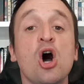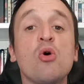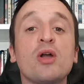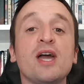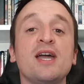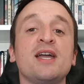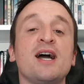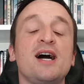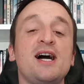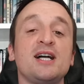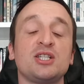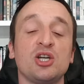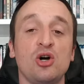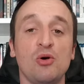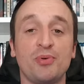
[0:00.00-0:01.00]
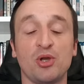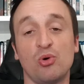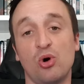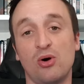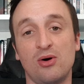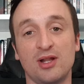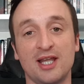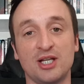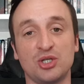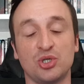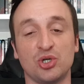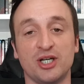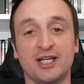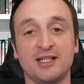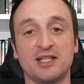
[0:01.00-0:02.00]
Okay, guys, I hope you all
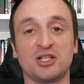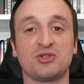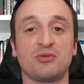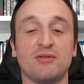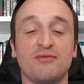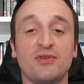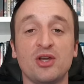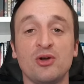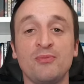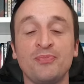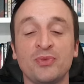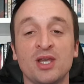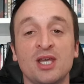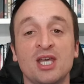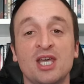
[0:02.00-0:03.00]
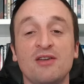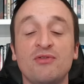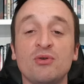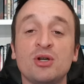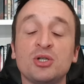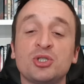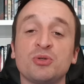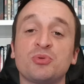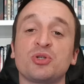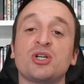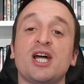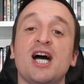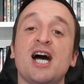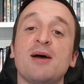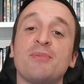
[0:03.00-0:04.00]
enjoyed this review. If you want to
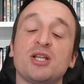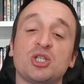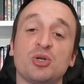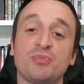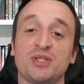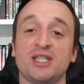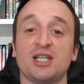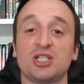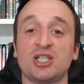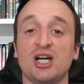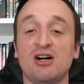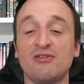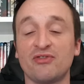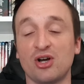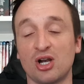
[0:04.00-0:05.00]
subscribe, it's up to yourself.